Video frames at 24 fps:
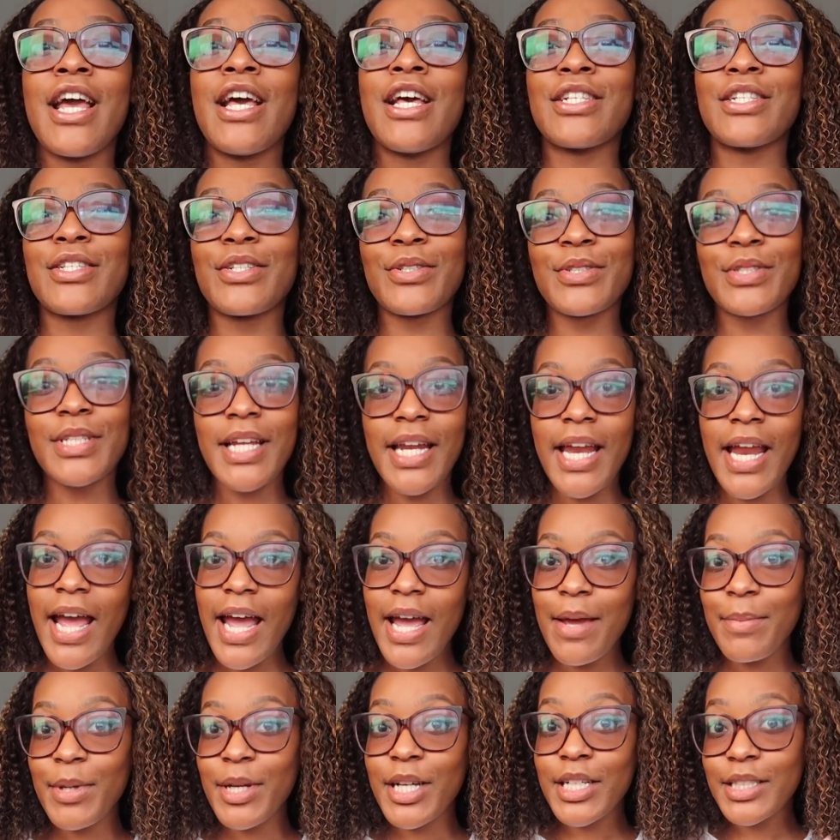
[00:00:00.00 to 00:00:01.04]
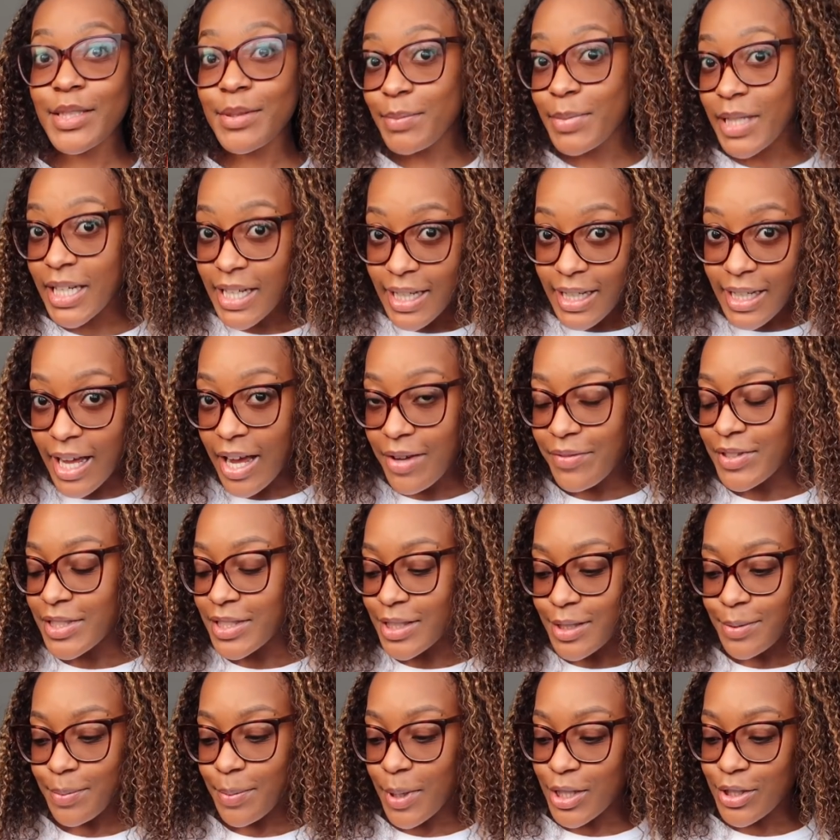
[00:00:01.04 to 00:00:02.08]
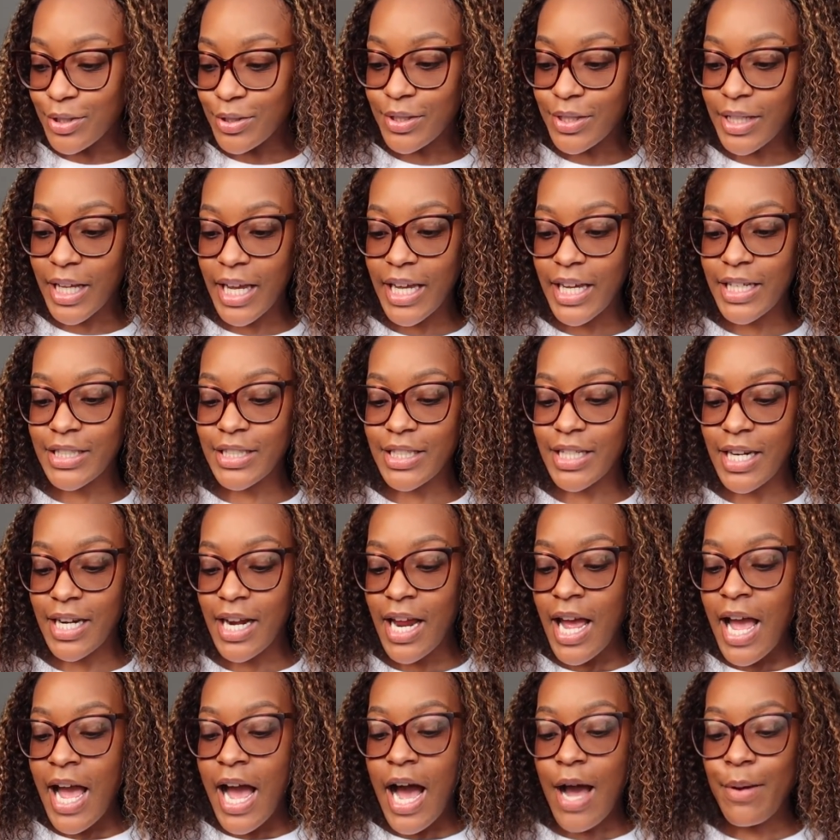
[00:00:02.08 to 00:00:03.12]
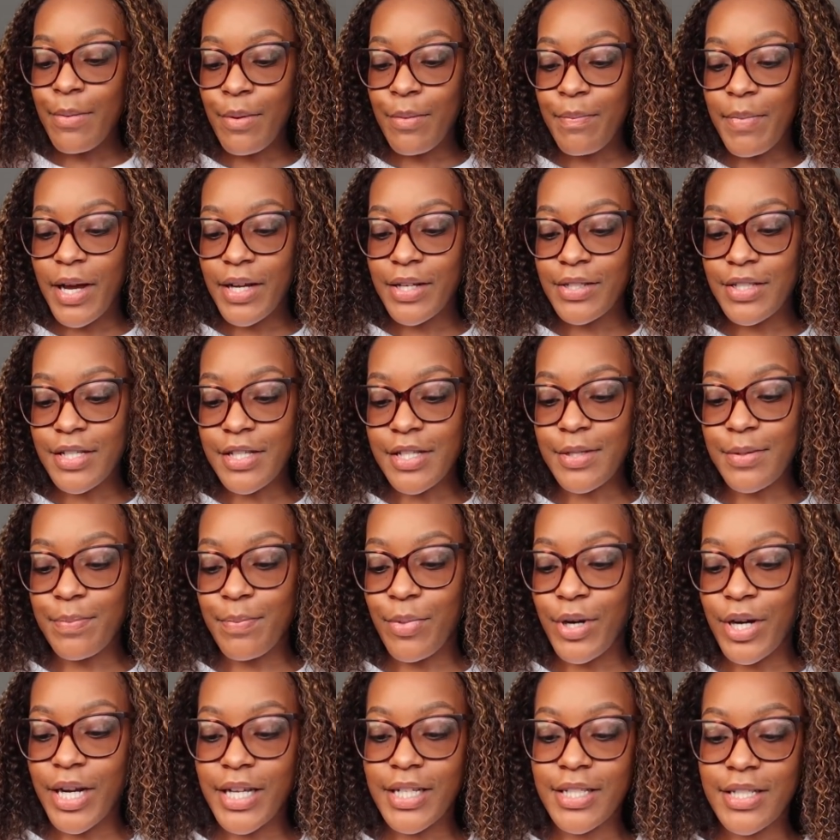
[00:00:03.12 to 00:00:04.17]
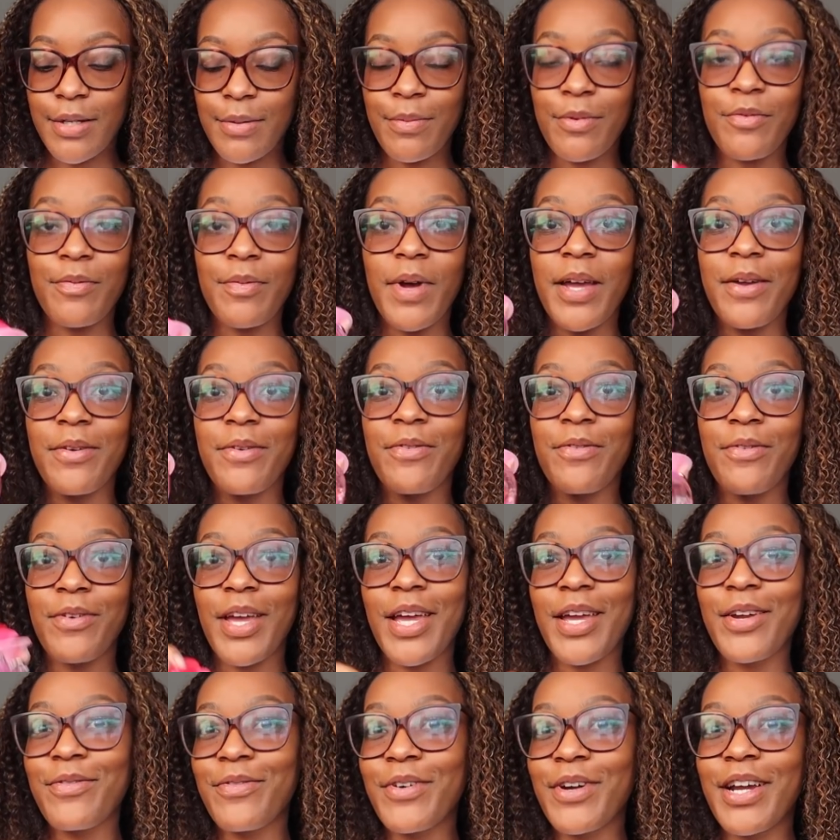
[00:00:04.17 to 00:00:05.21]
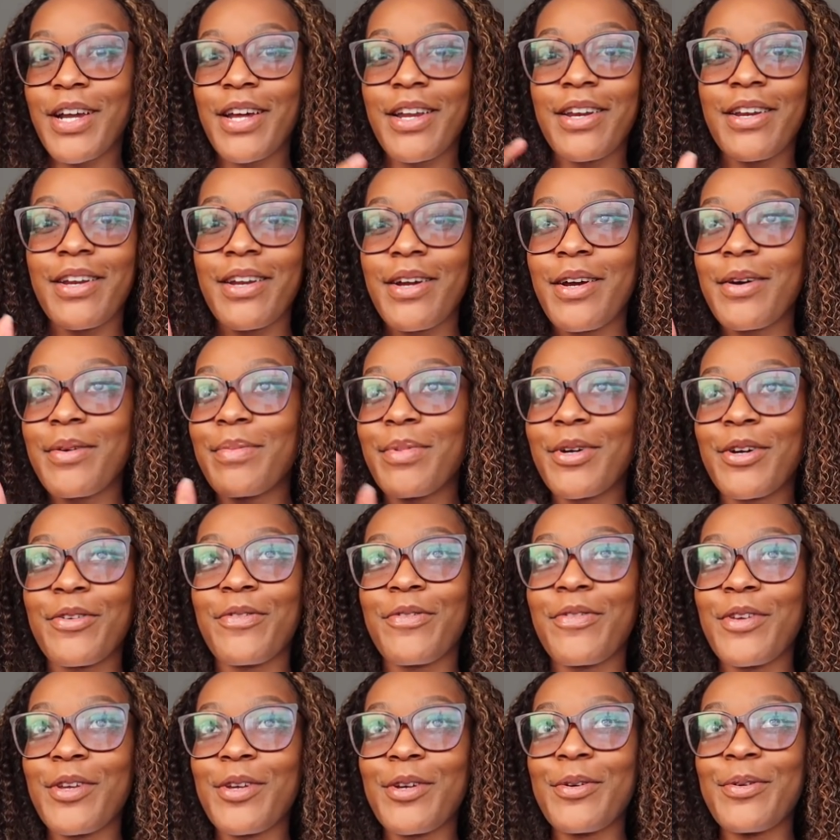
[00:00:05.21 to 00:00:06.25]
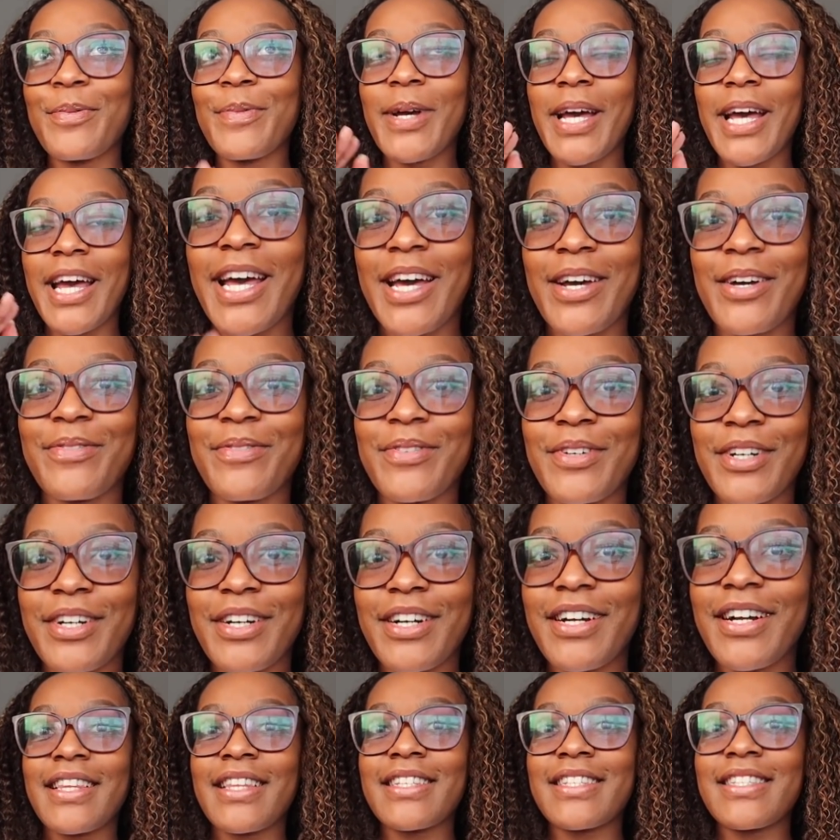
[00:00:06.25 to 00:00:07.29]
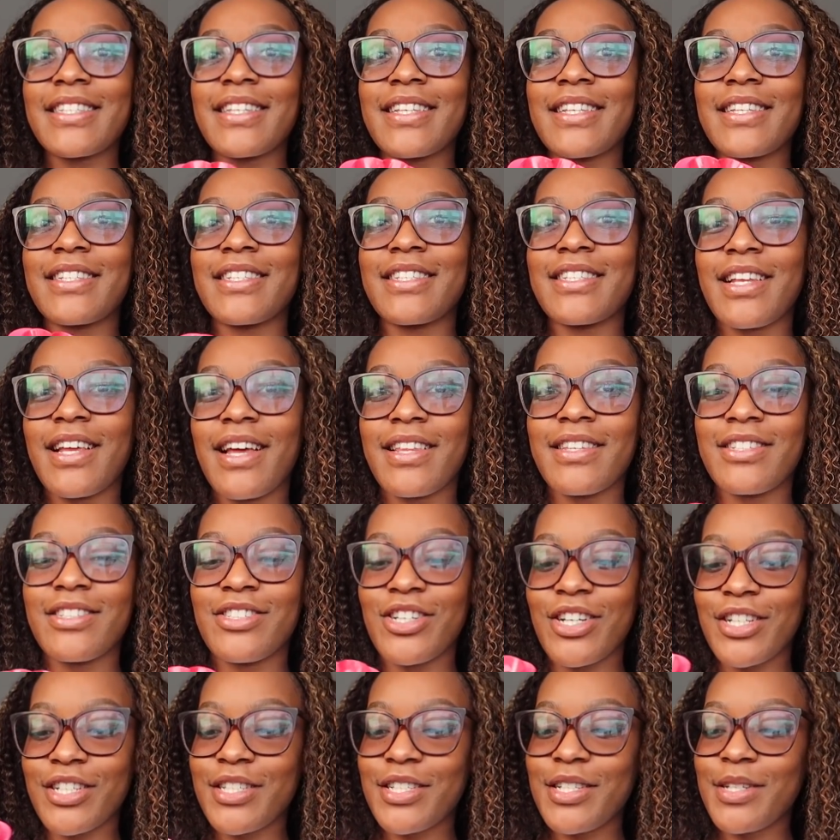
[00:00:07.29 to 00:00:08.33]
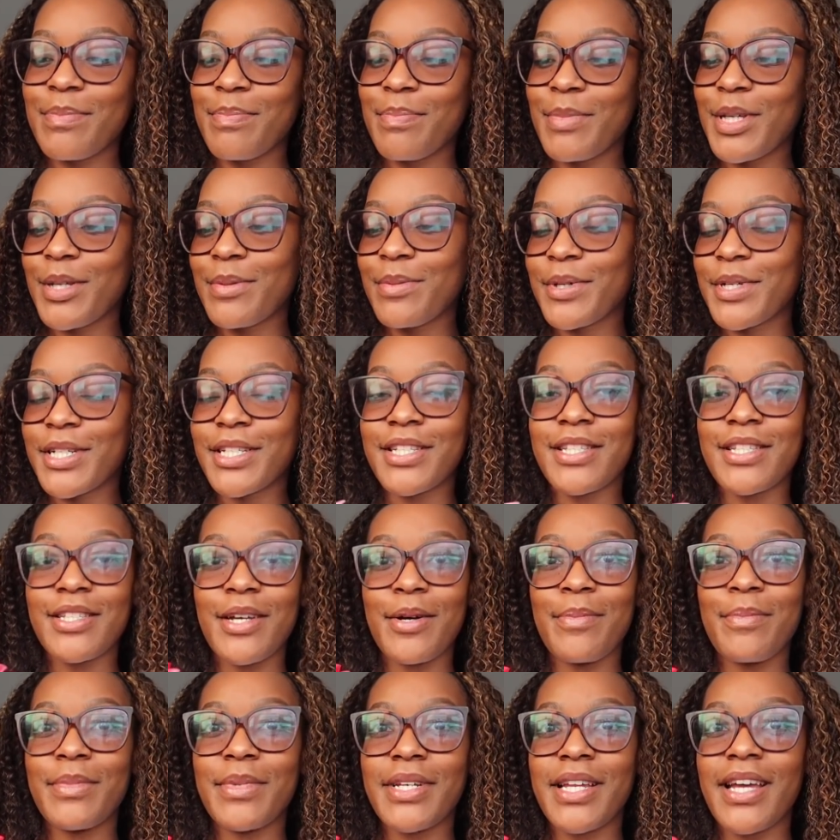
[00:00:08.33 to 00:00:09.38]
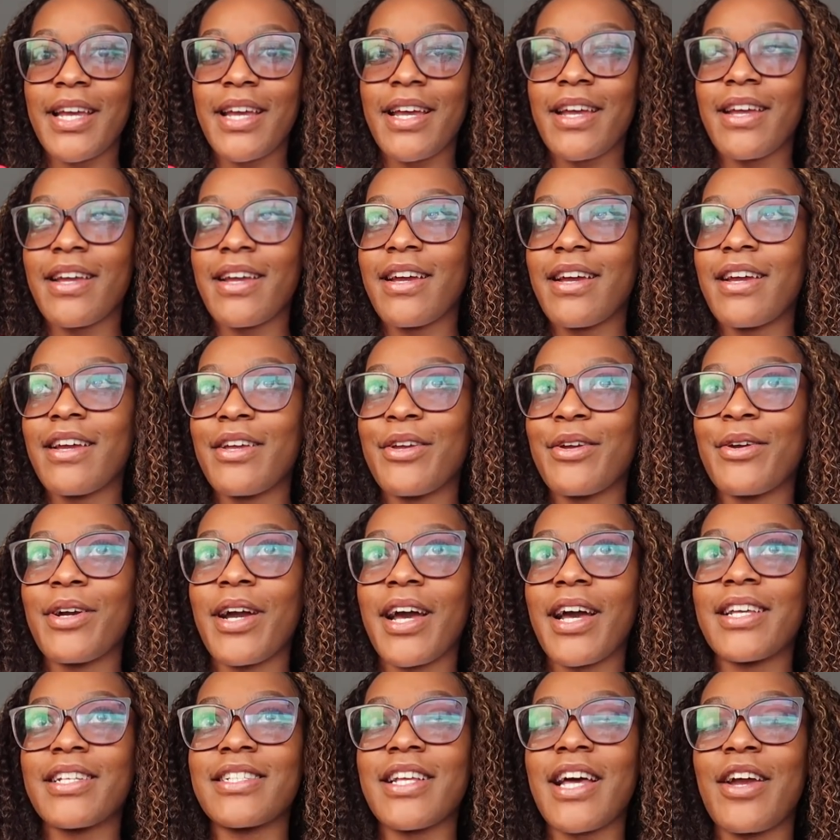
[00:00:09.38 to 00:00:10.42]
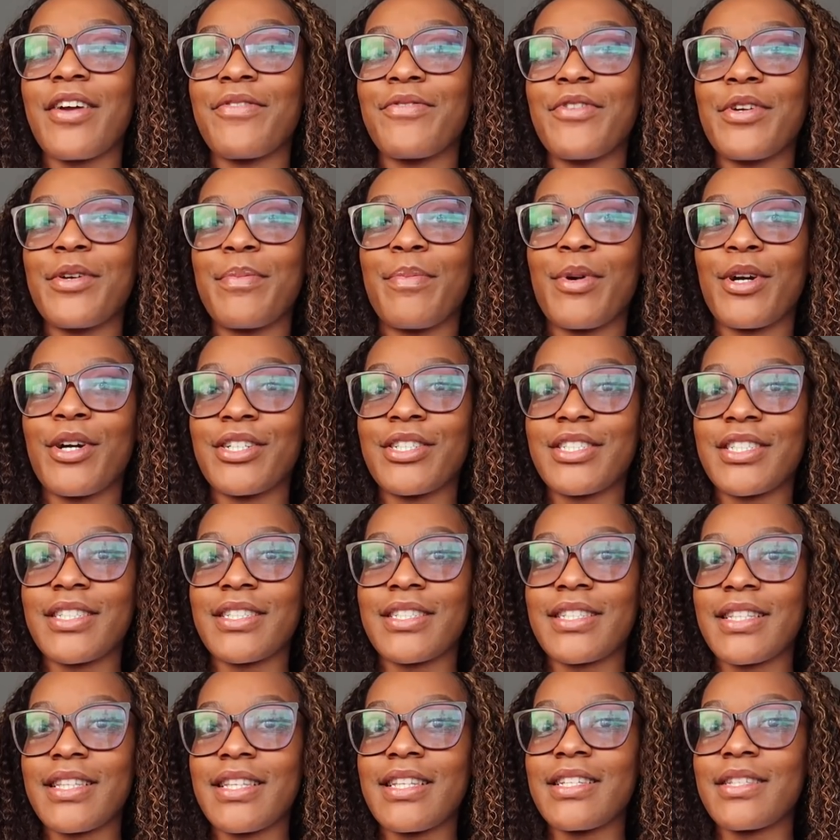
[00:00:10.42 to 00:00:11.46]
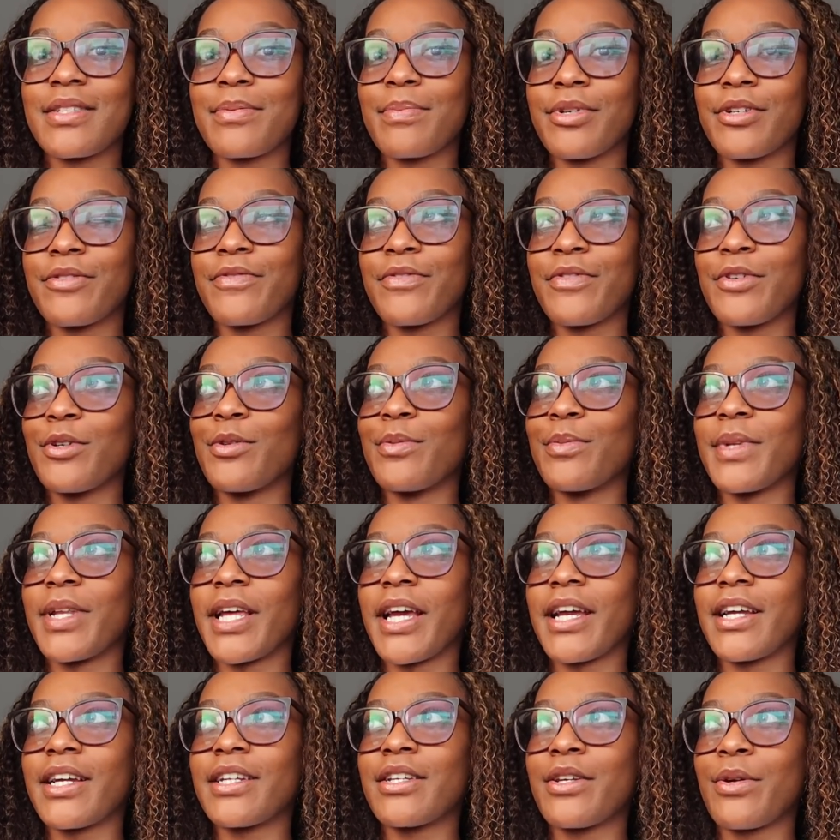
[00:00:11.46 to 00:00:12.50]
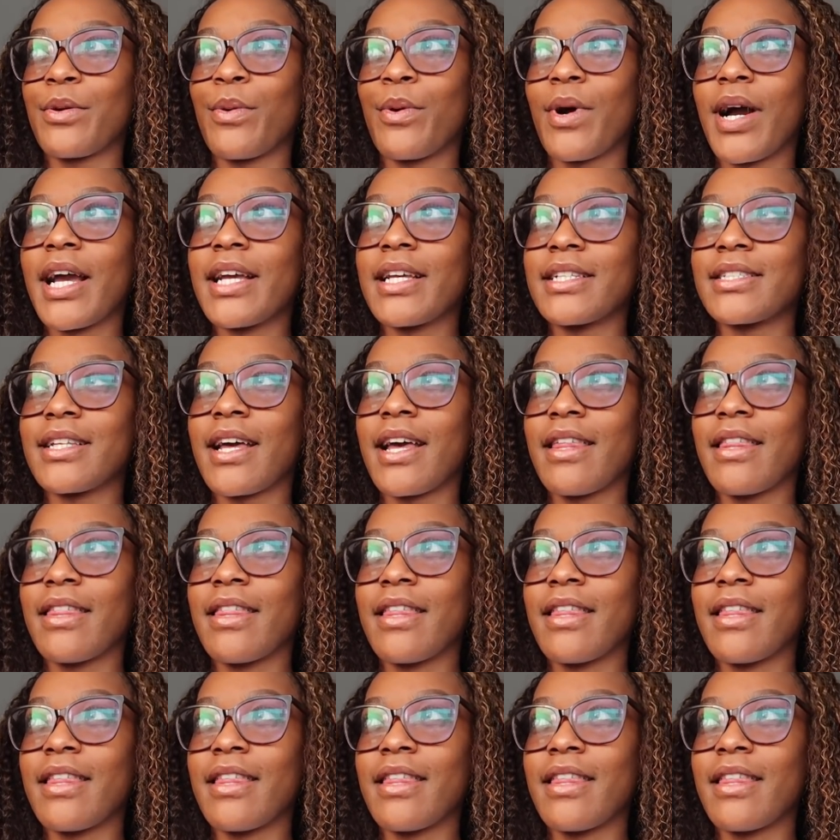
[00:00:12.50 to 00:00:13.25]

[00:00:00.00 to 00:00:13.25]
So today, because being alive is a special occasion, I'm about to spray some of my favorite perfume ever. This is Justin Bieber's Someday. You guys, I've repurchased this perfume like twice, I